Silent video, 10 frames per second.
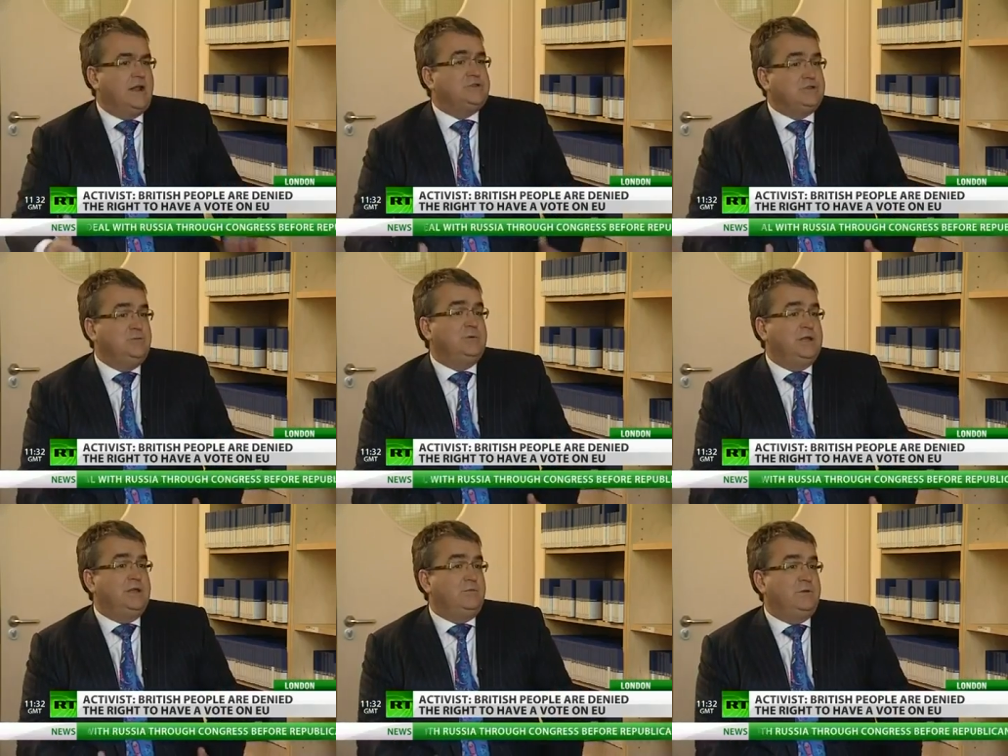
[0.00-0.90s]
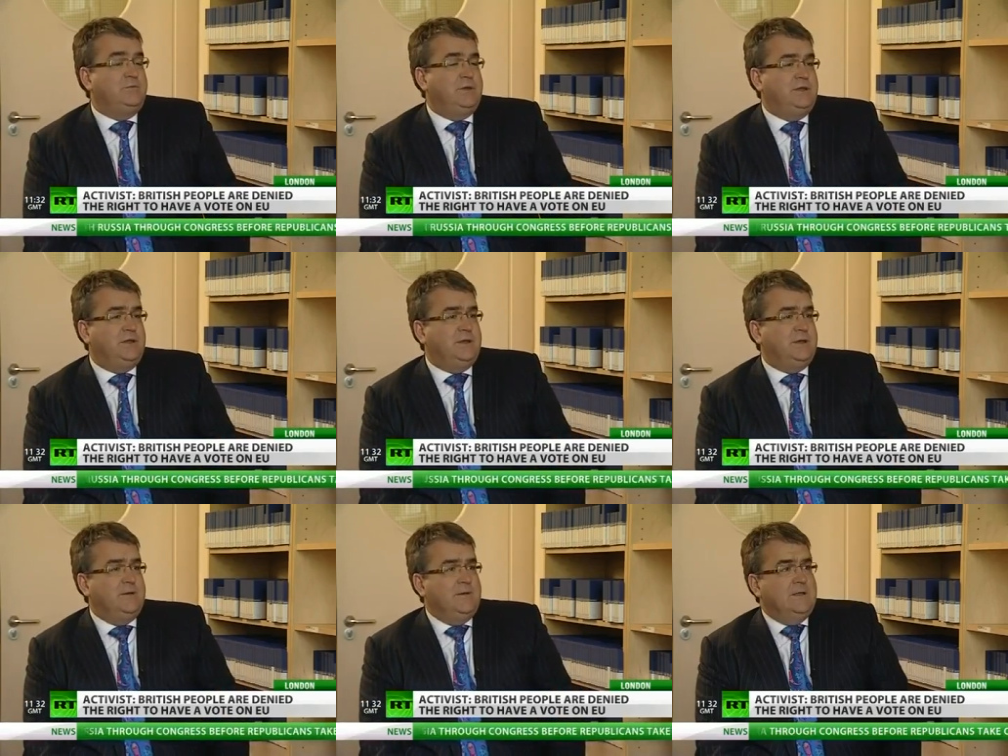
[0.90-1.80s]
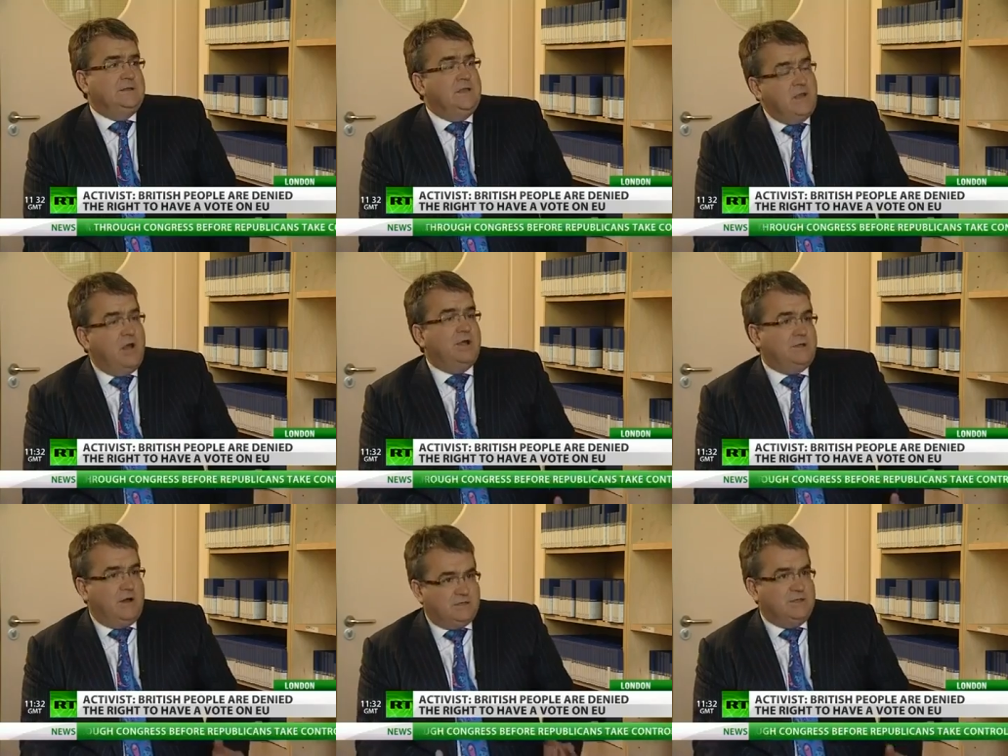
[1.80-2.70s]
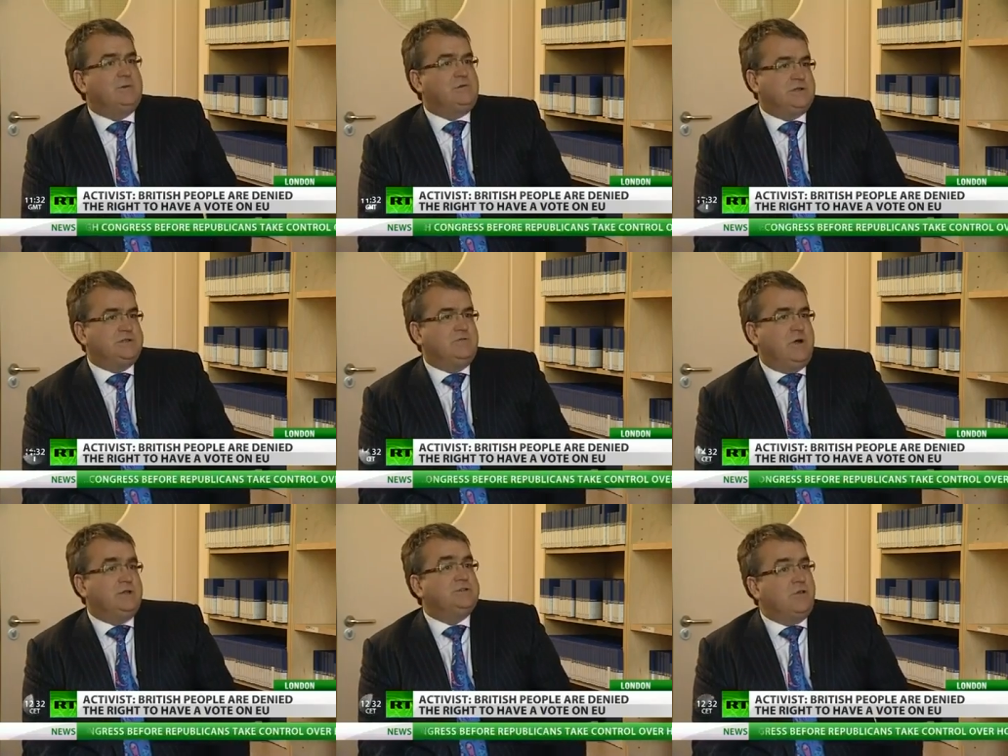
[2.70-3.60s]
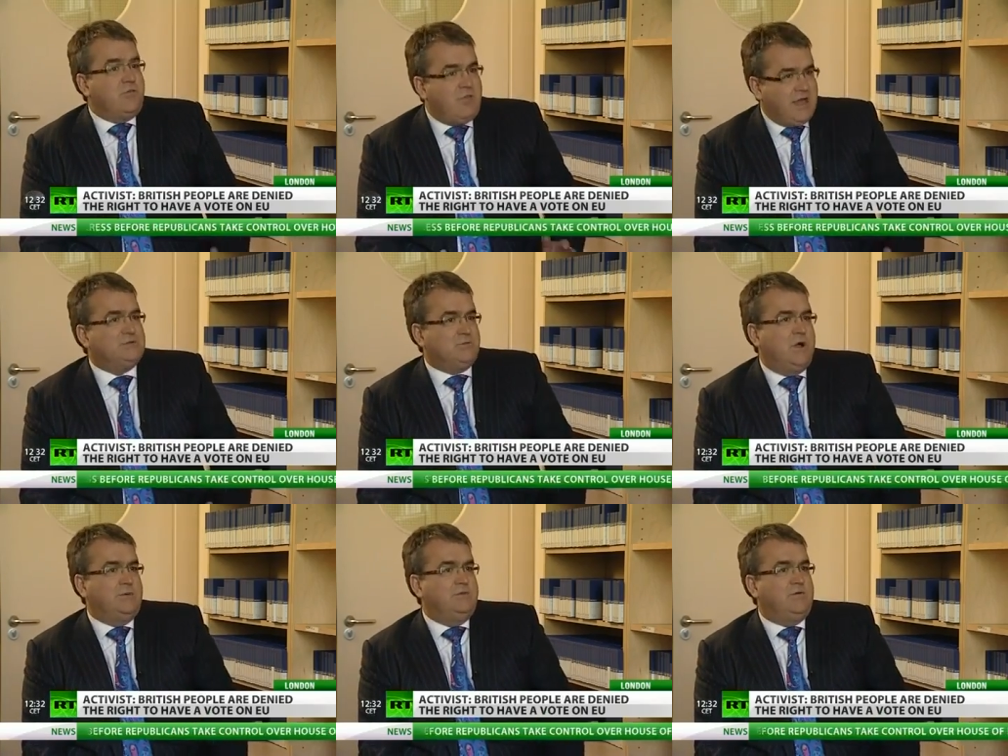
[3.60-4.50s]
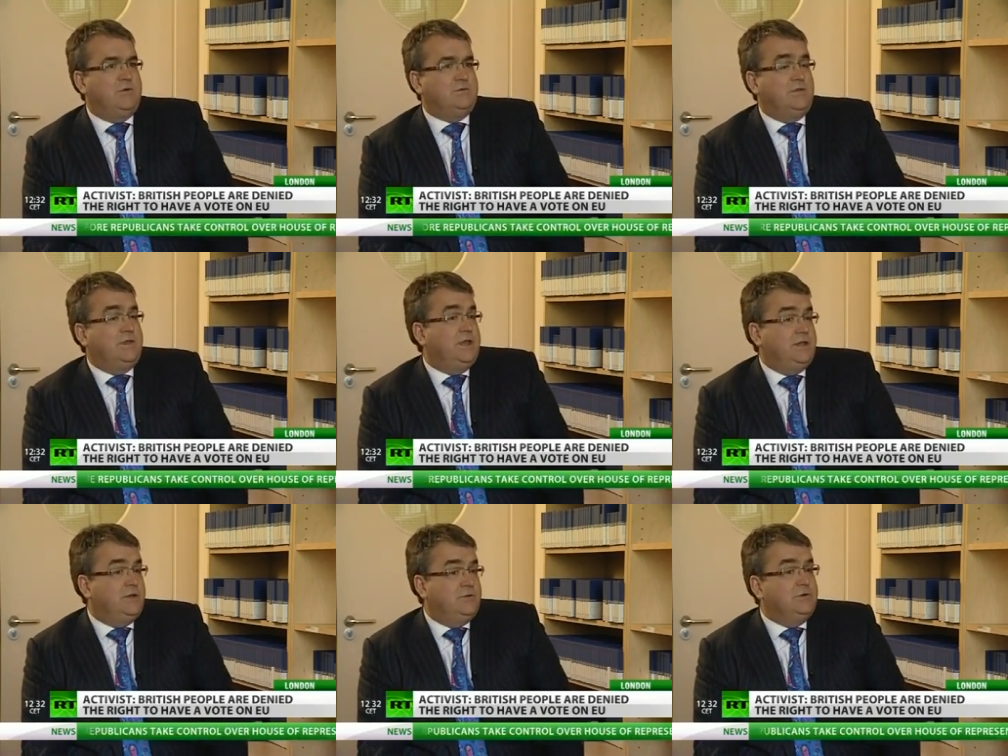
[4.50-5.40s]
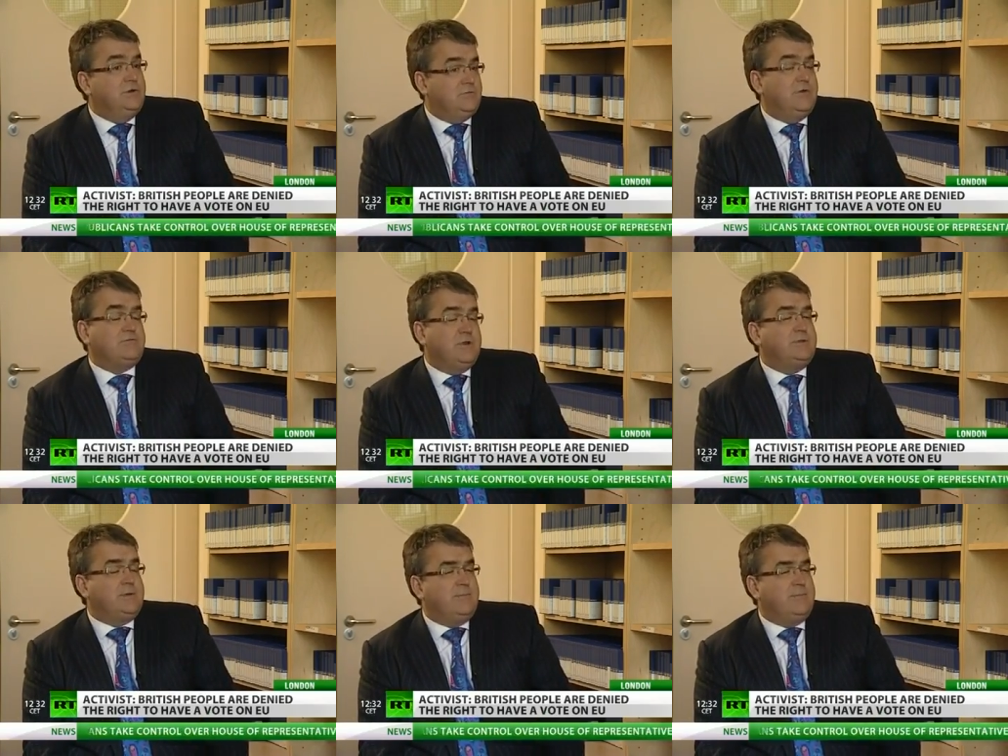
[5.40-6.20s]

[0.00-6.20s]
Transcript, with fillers: And I do believe we've been uh, denied our democratic right. So that's why I'm involved in the EU referendum